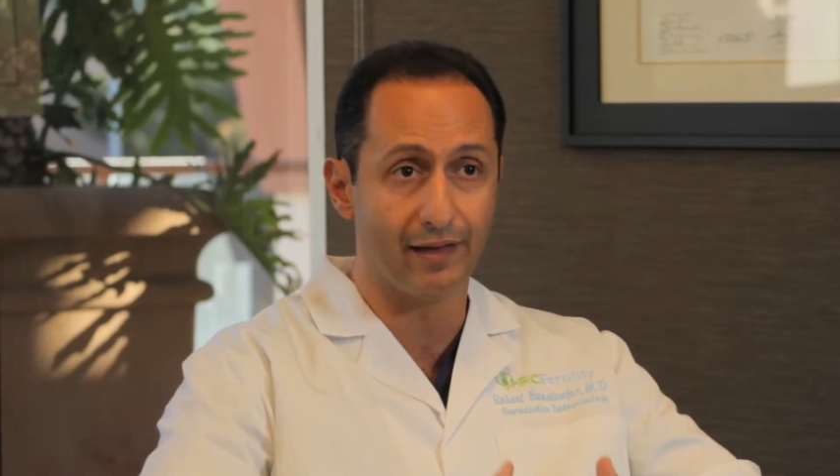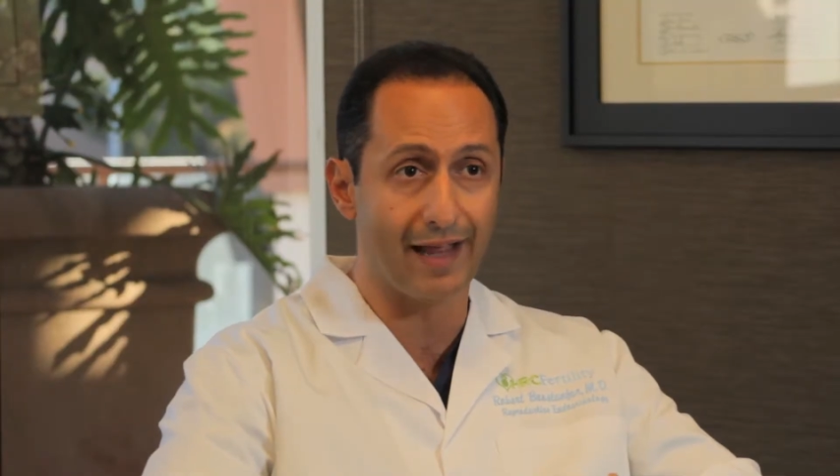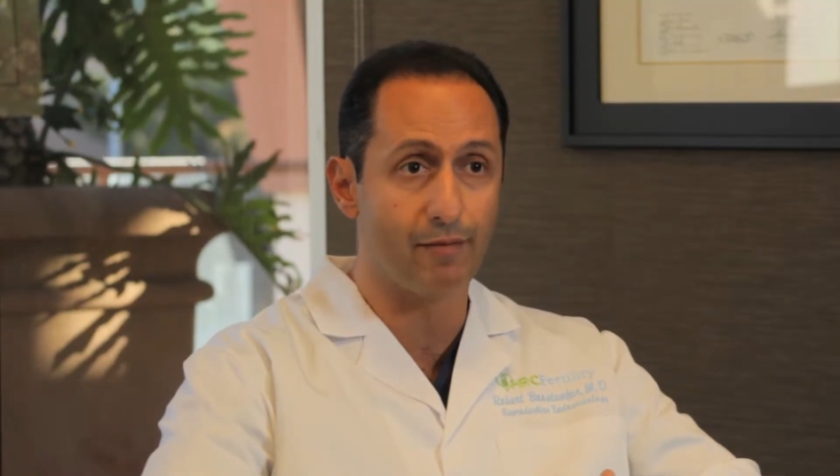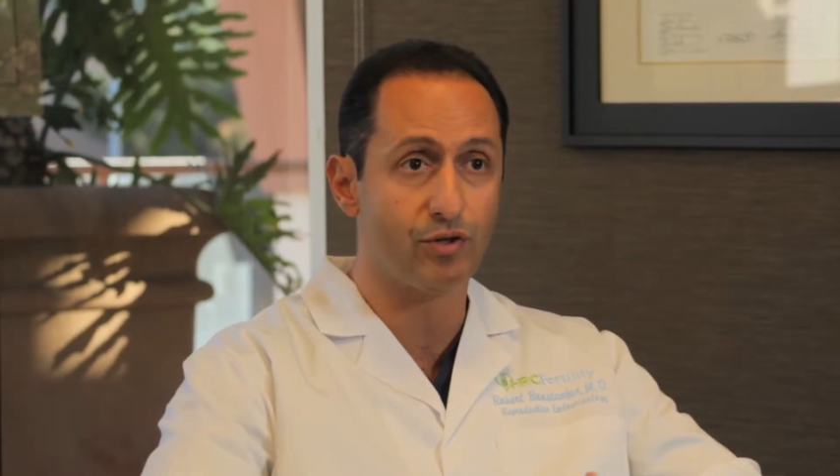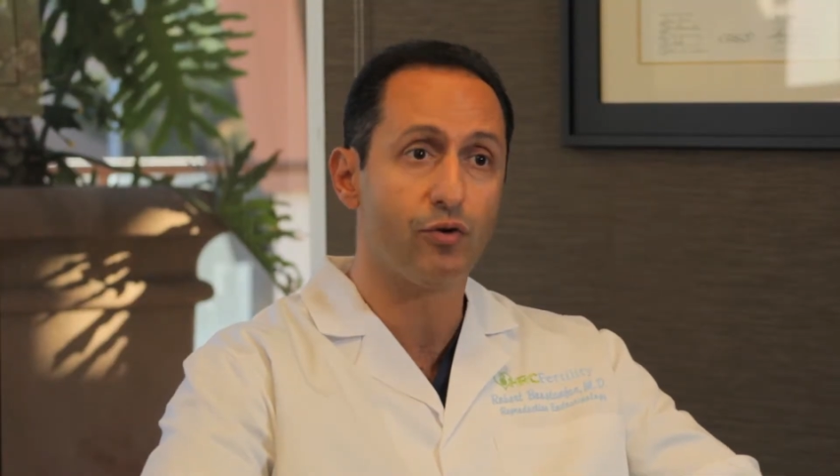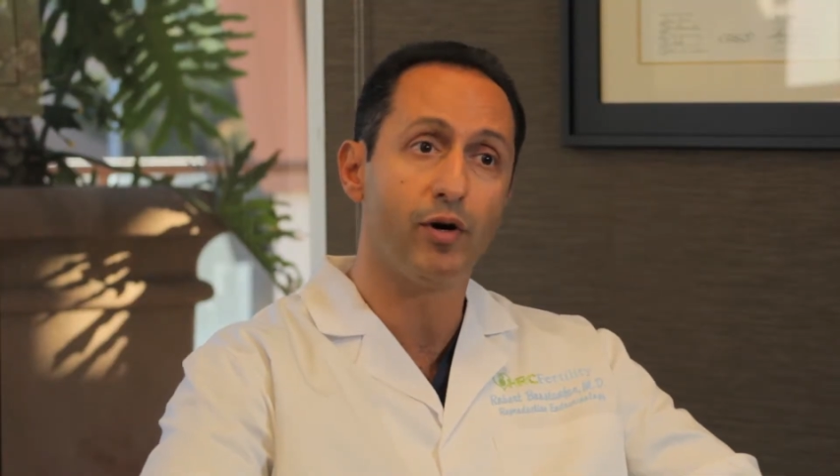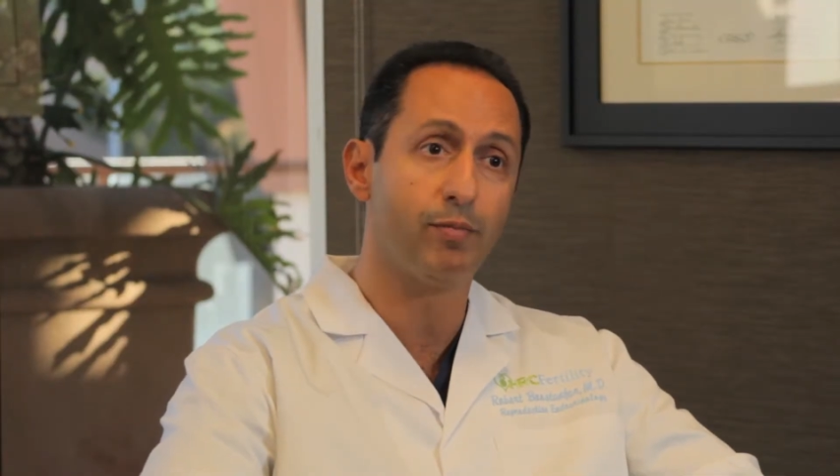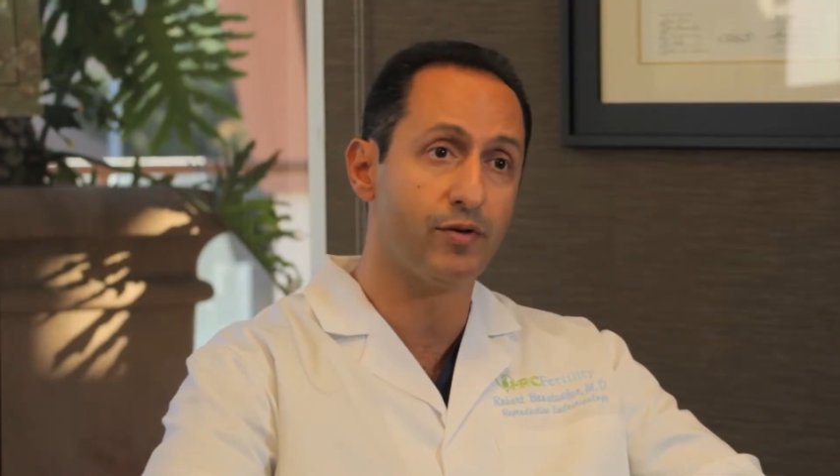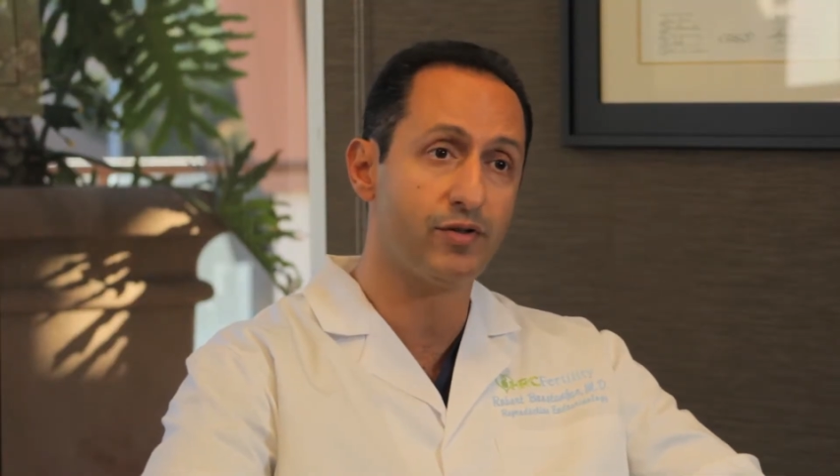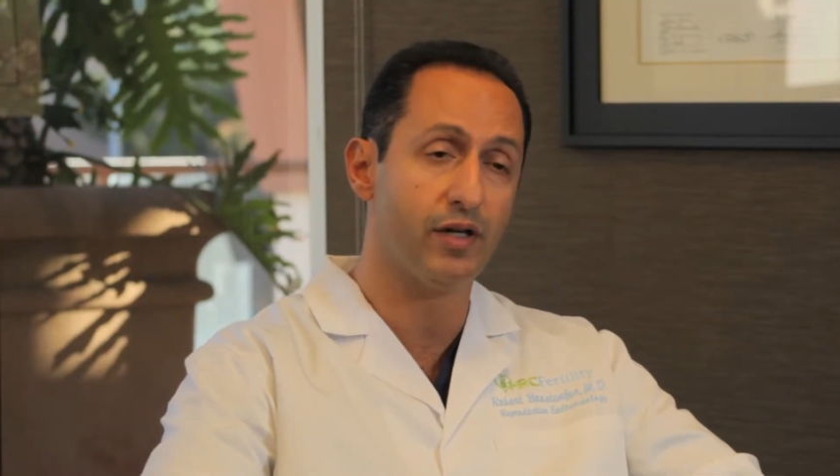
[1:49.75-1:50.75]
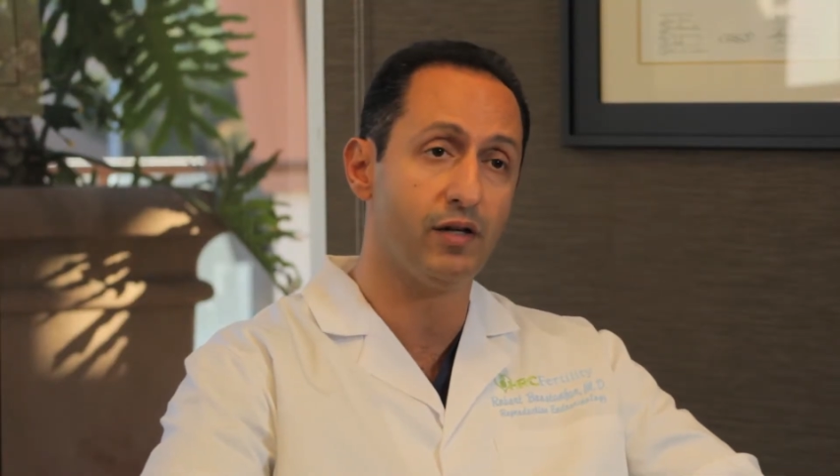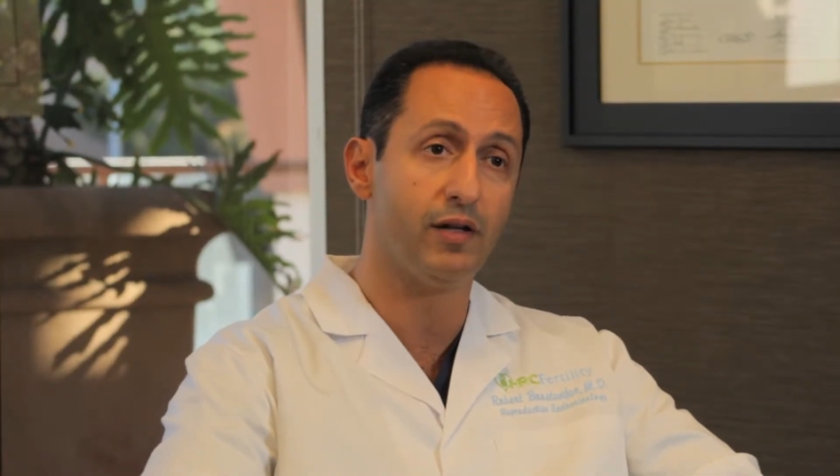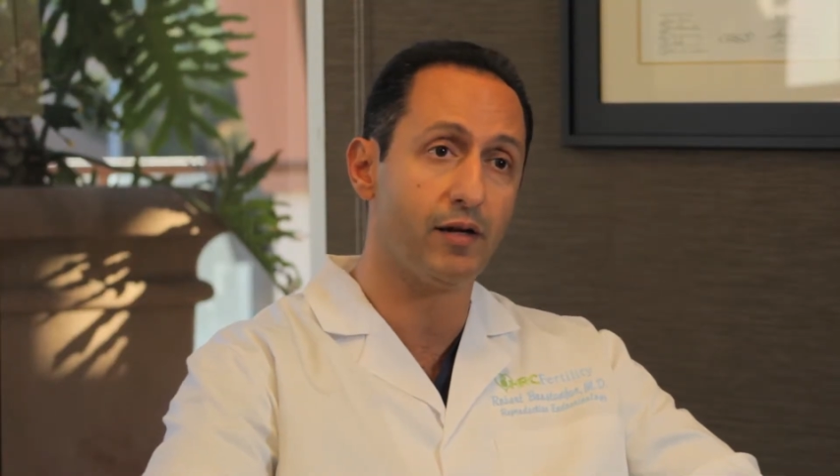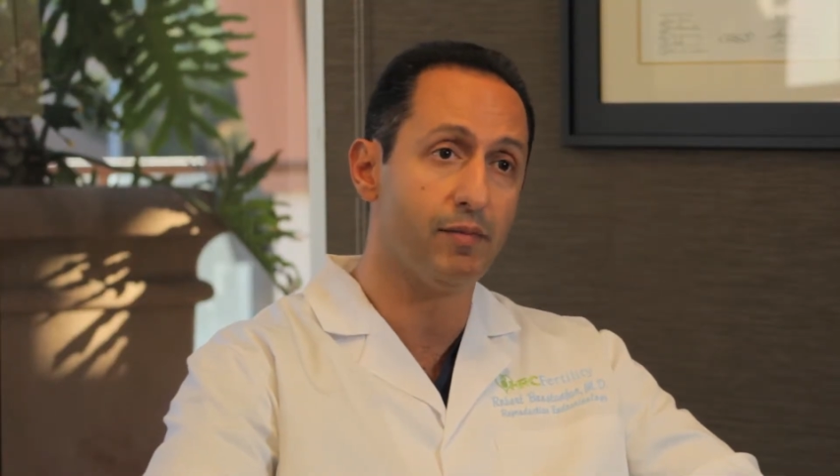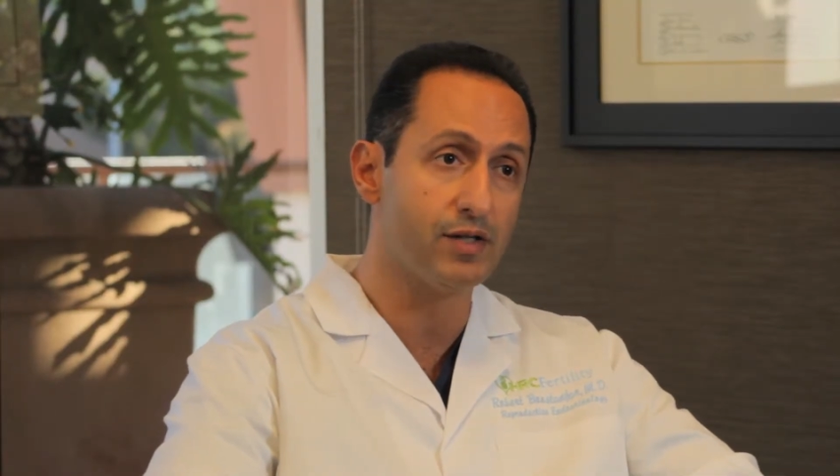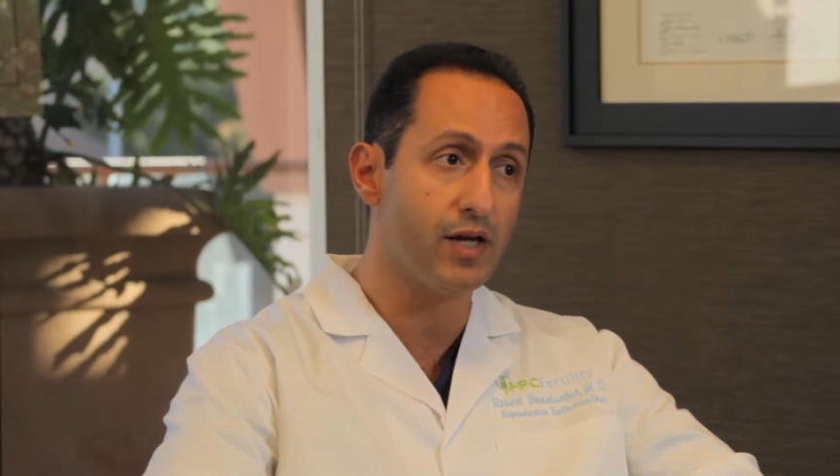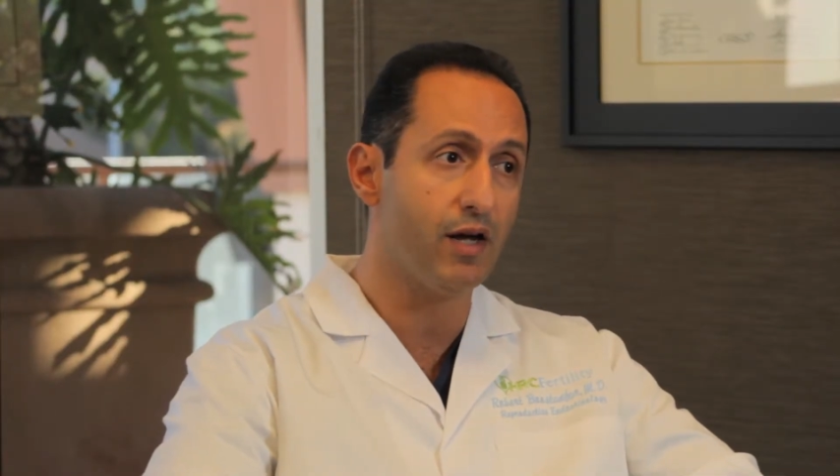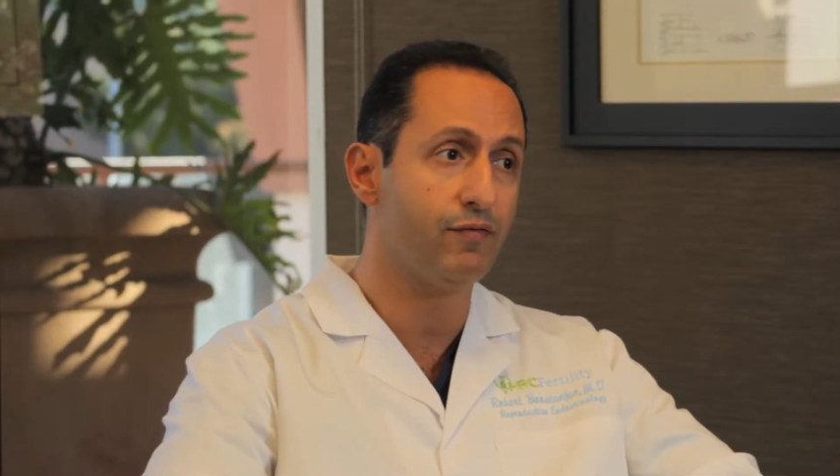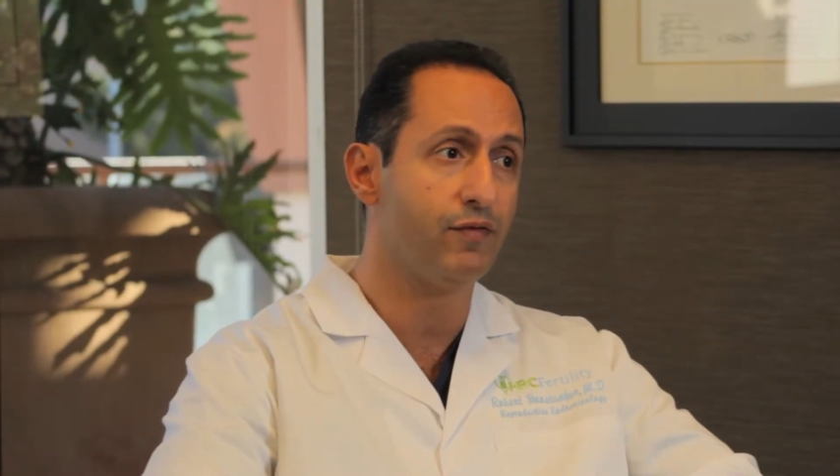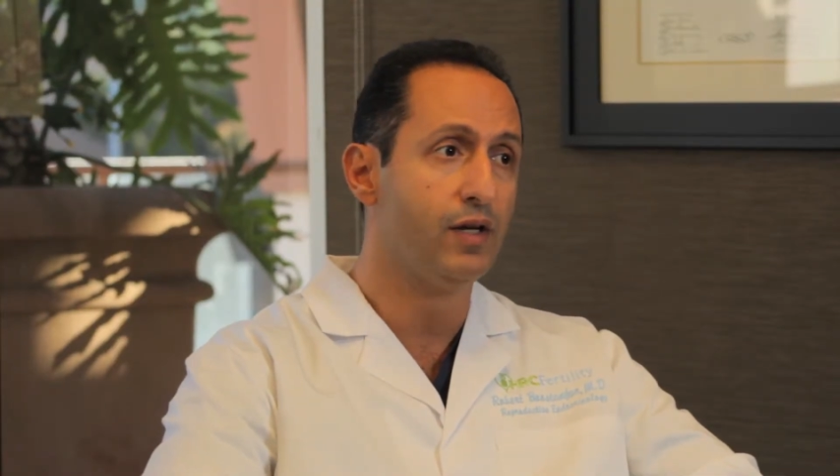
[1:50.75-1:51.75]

laboratory personnel like myself